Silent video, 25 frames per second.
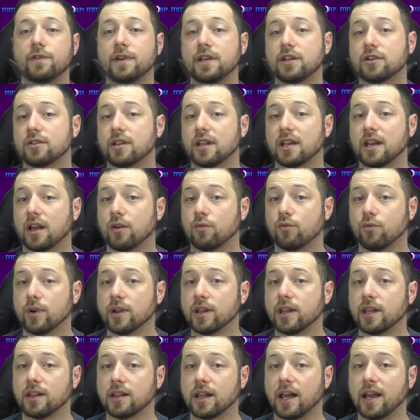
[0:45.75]
feature that I
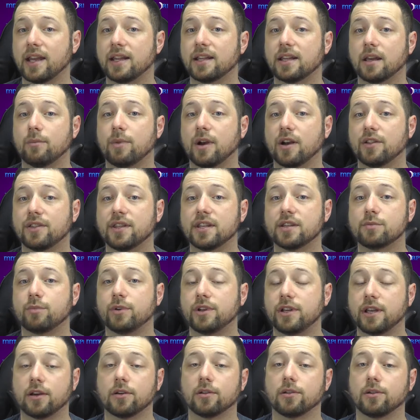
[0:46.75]
really liked about this
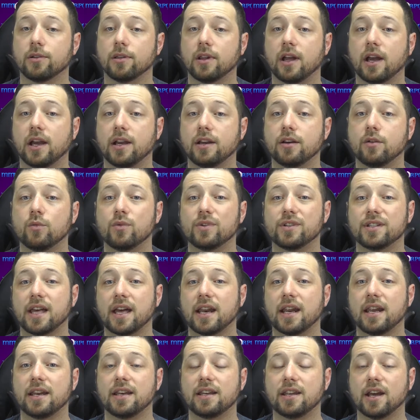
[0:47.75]
particular line was
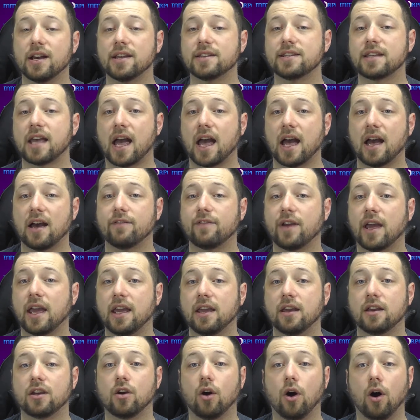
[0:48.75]
that it does have
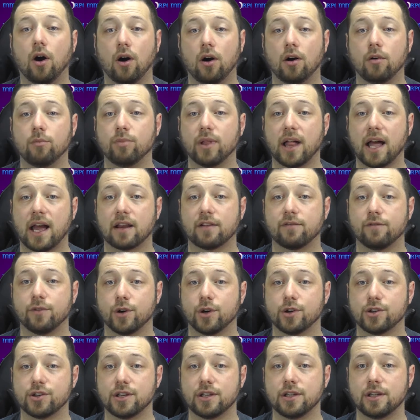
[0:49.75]
a all-black
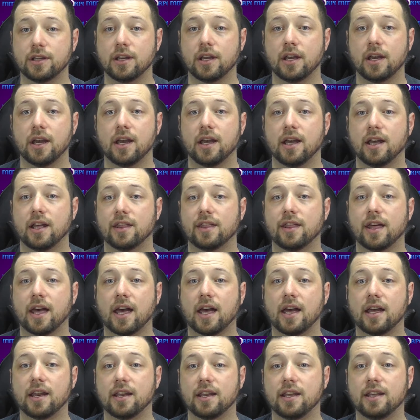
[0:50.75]
version
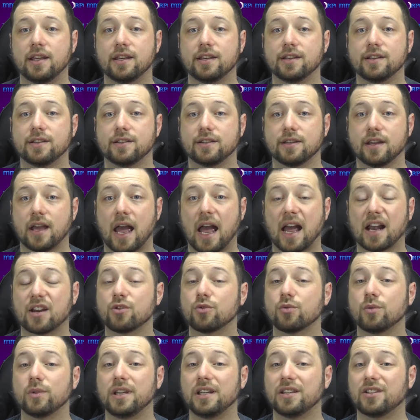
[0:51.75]
that is
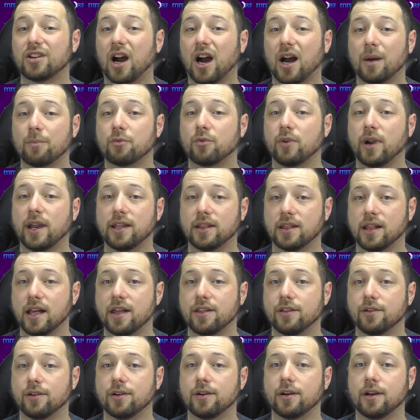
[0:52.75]
actually top grain
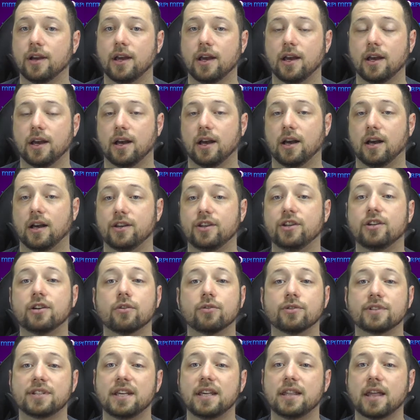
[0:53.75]
leather. You
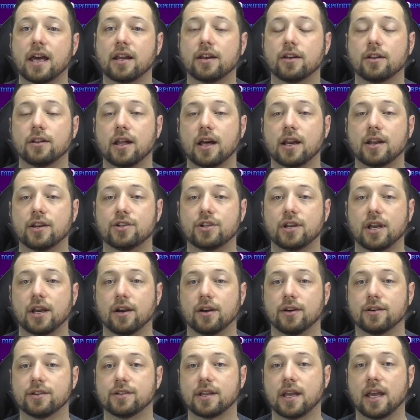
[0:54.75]
don't see that in a lot of
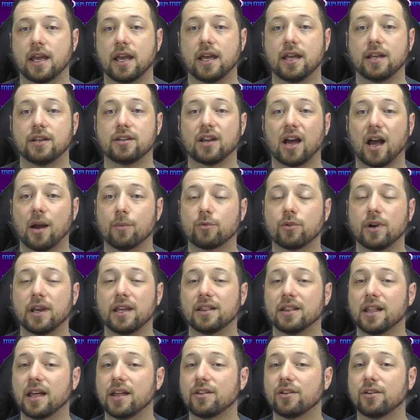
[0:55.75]
chairs, and top
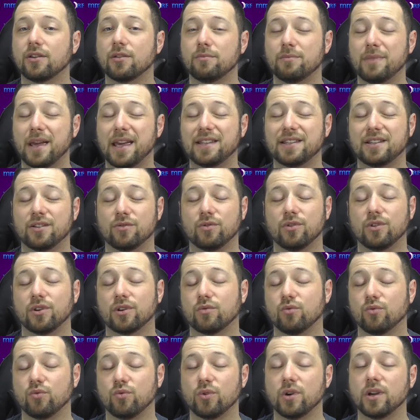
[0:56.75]
grain leather makes it
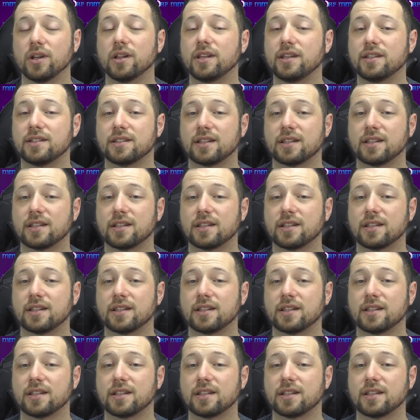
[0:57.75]
look really